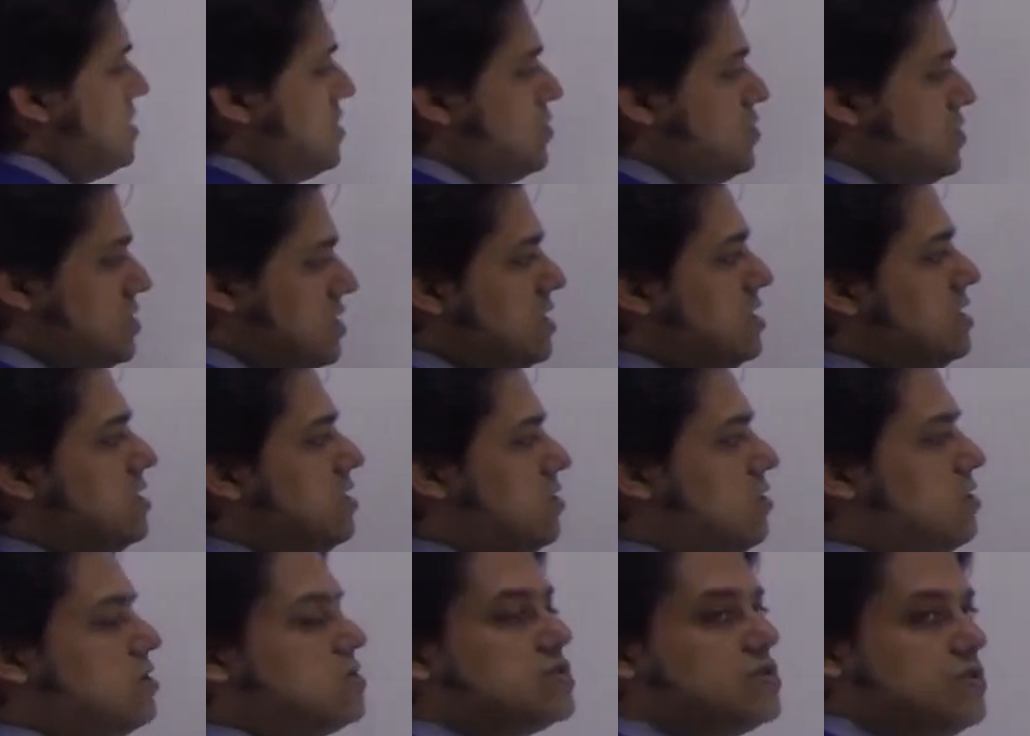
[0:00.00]
you see
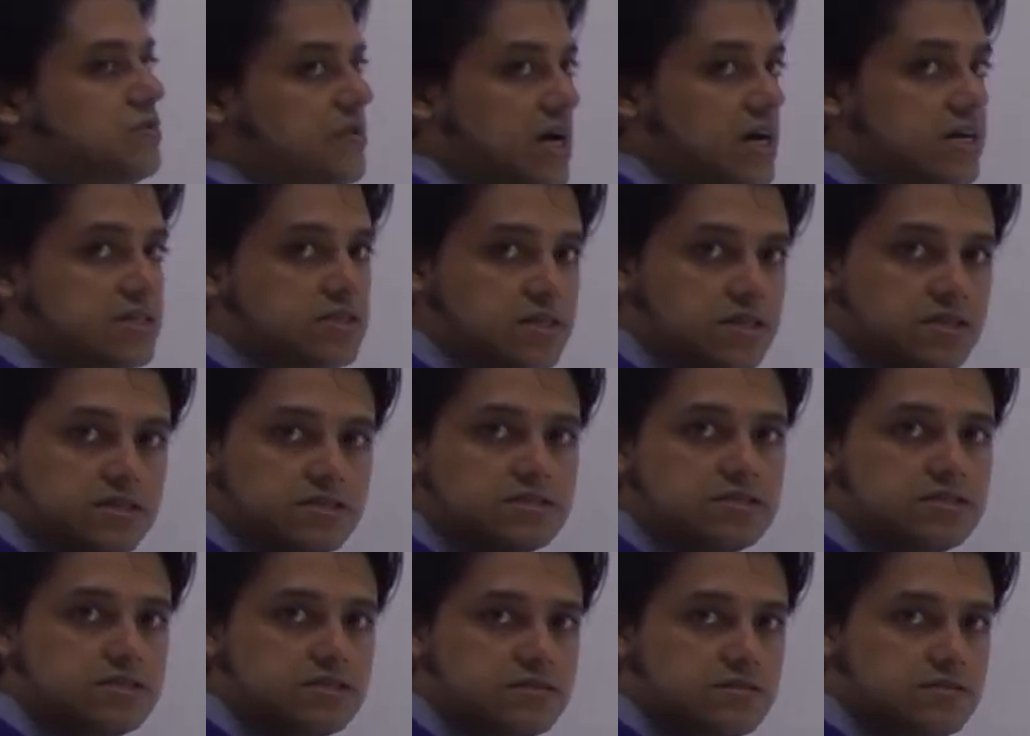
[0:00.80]
lots of
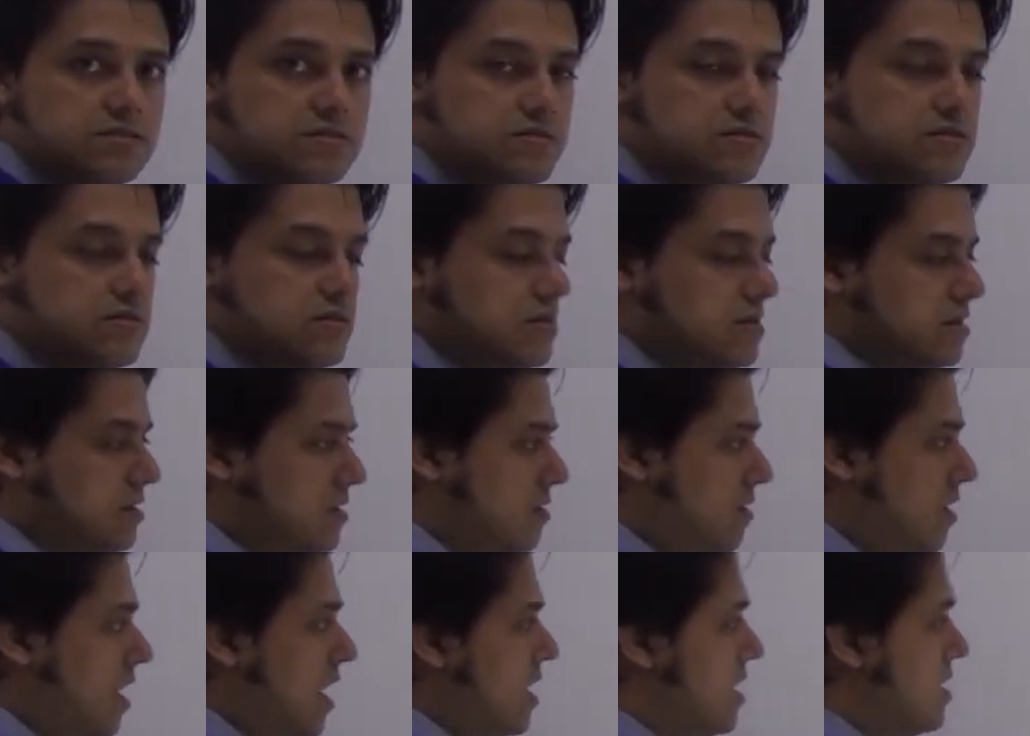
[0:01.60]
S's. All
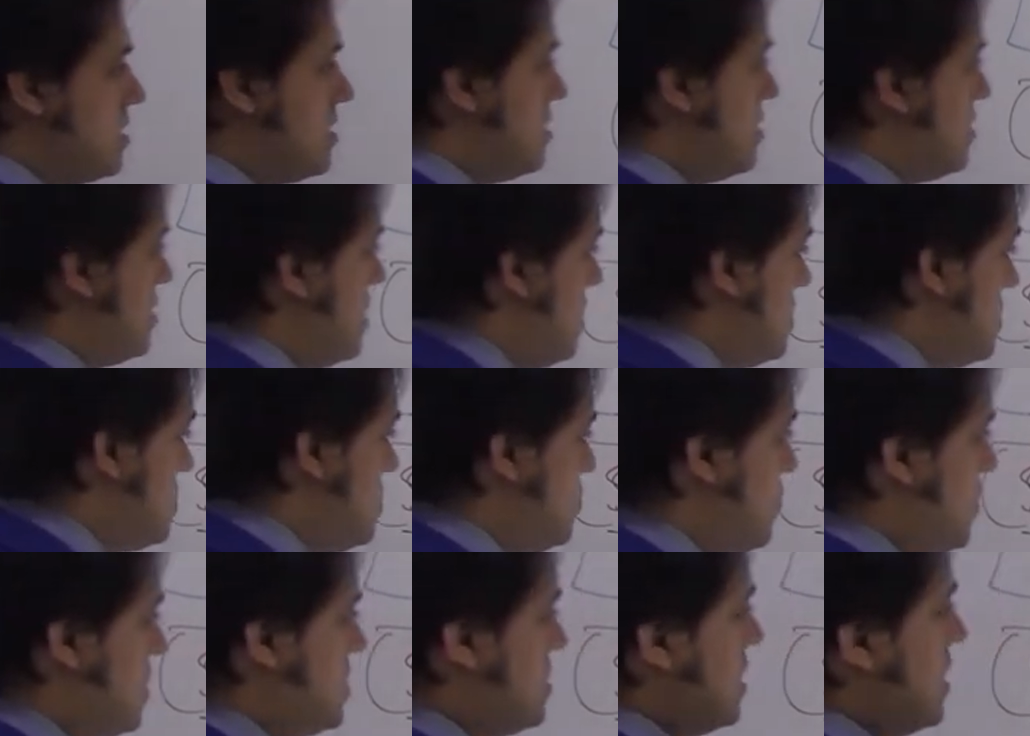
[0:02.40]
right, yes,
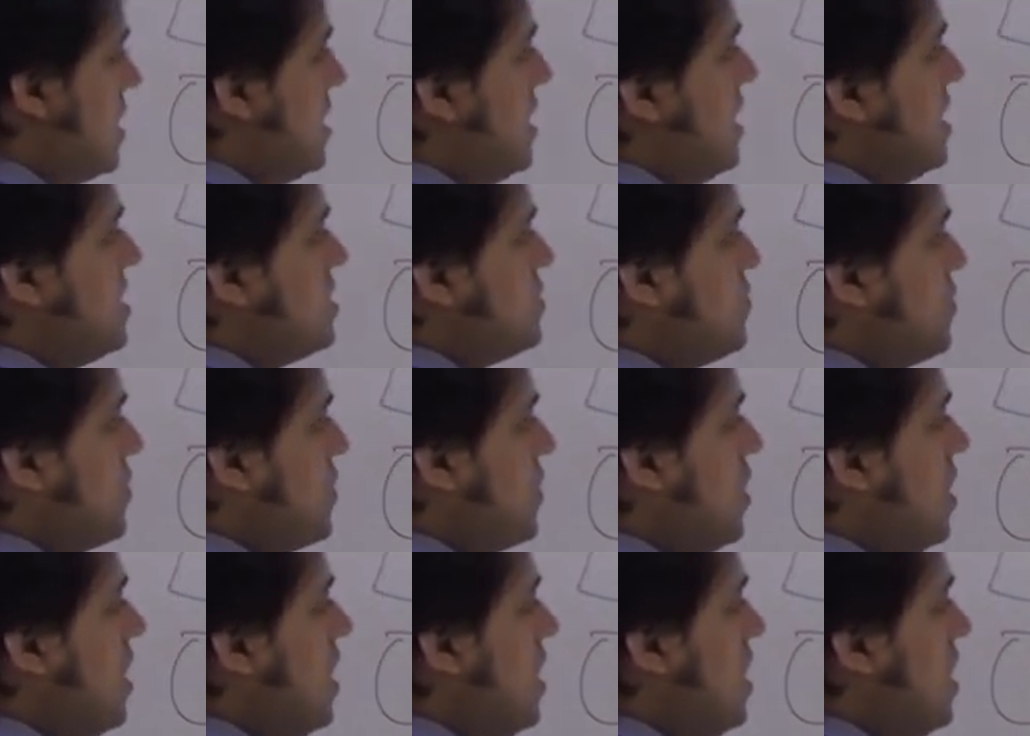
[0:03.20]
once again, S for